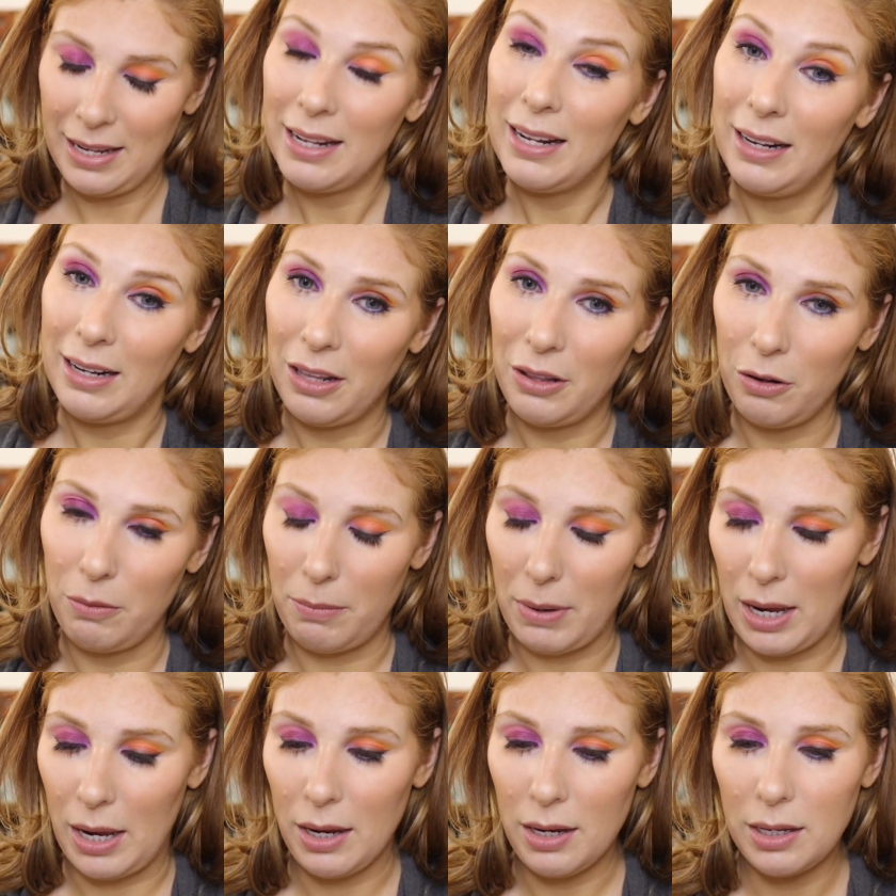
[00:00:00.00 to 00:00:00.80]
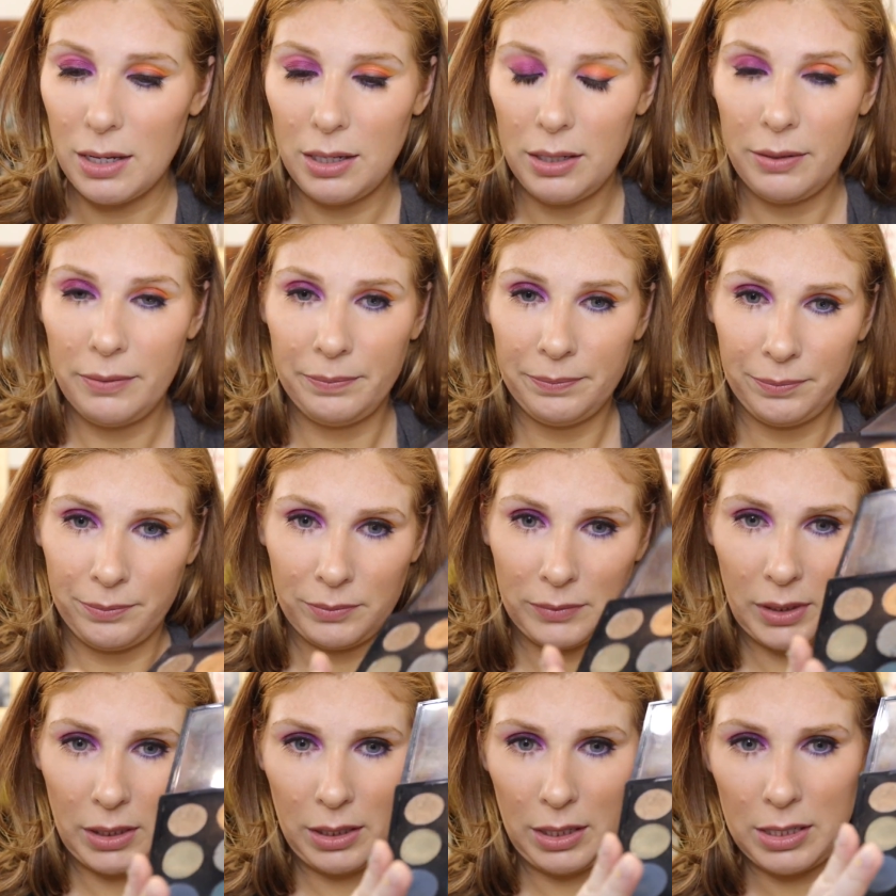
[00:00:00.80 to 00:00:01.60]
Another MAC
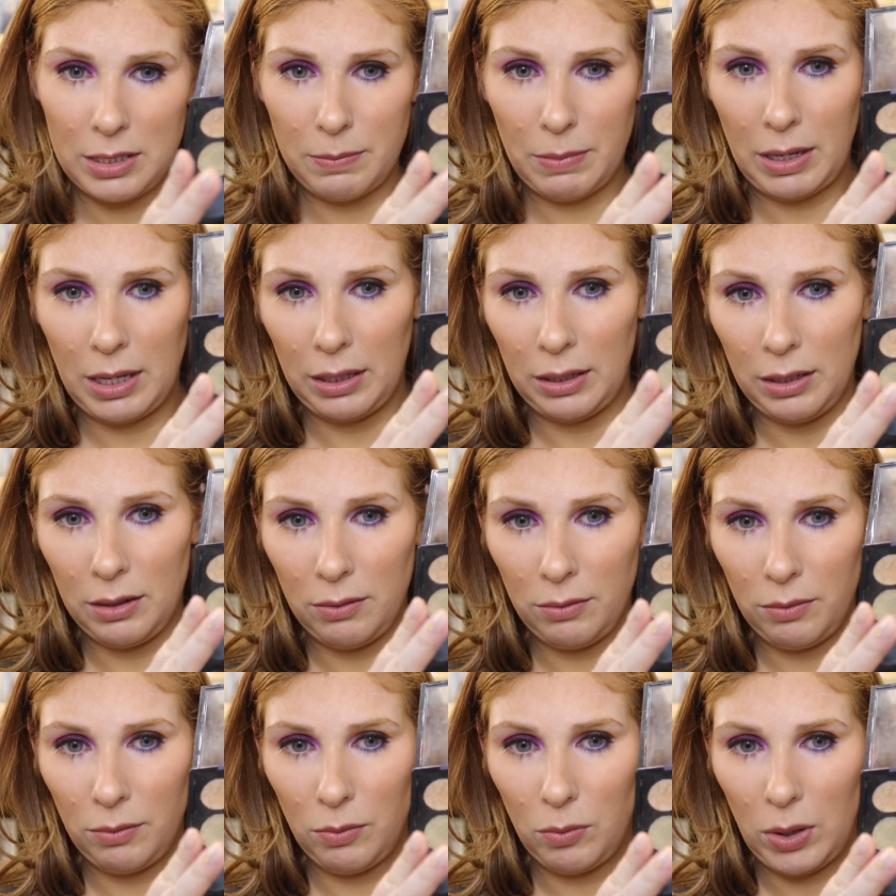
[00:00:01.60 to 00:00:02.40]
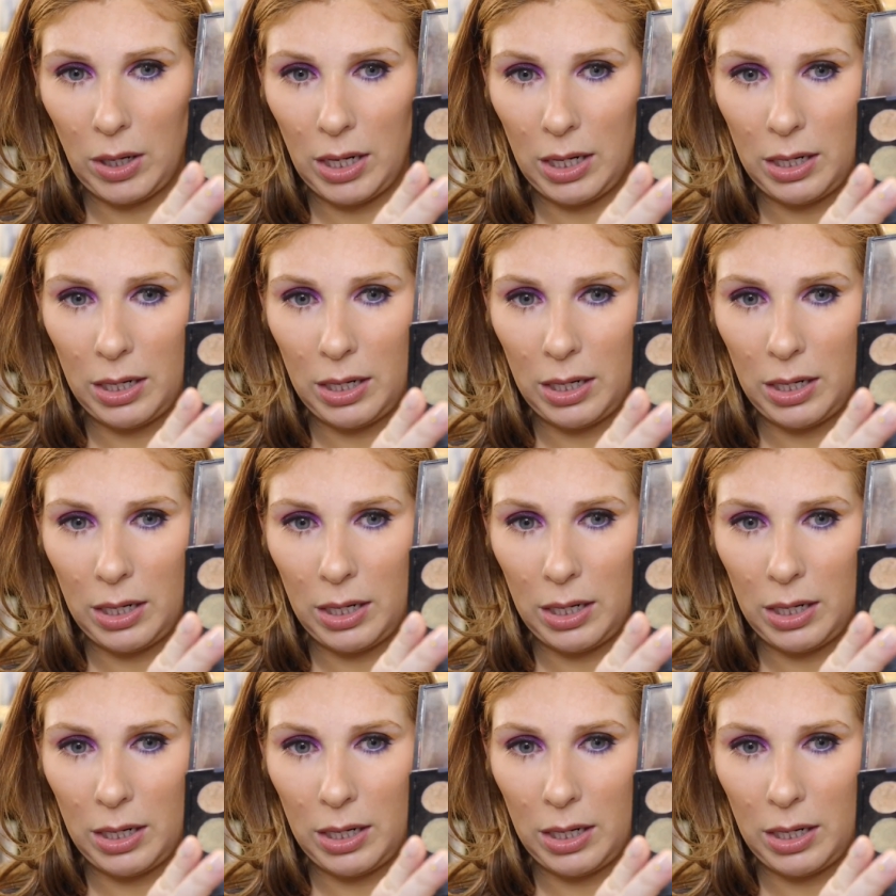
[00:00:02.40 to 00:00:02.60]
in this palette right